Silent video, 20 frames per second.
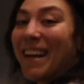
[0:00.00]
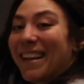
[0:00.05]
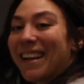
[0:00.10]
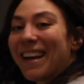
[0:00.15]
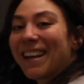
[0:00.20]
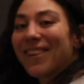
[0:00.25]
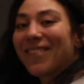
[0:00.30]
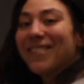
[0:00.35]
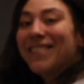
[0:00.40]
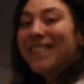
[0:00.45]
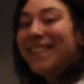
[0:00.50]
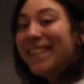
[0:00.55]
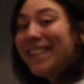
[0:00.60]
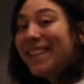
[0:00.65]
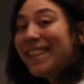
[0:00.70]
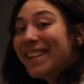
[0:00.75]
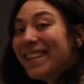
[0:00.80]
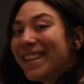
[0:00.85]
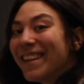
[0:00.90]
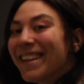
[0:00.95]
and I don't
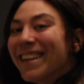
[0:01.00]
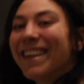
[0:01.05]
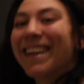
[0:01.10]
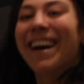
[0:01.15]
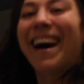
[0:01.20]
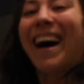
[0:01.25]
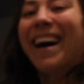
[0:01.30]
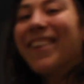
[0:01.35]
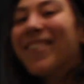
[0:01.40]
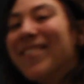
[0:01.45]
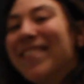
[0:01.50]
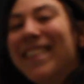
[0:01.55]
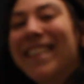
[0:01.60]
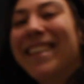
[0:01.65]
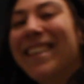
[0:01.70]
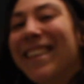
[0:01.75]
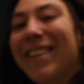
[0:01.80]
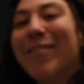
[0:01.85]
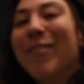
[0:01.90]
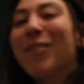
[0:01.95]
need
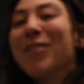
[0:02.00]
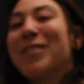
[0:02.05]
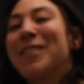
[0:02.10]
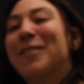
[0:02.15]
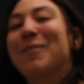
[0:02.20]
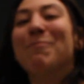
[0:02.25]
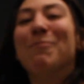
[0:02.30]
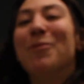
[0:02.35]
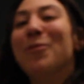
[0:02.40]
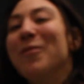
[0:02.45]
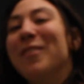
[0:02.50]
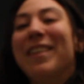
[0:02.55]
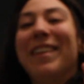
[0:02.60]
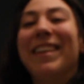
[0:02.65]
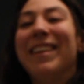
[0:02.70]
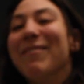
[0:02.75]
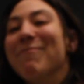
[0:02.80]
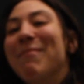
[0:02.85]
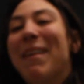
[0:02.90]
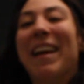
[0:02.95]
any more
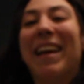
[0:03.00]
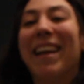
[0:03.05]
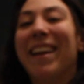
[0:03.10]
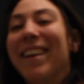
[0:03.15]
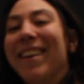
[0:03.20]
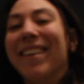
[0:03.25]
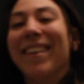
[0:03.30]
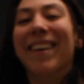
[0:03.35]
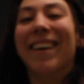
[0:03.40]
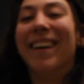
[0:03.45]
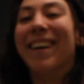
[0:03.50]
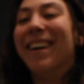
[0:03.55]
smoothie making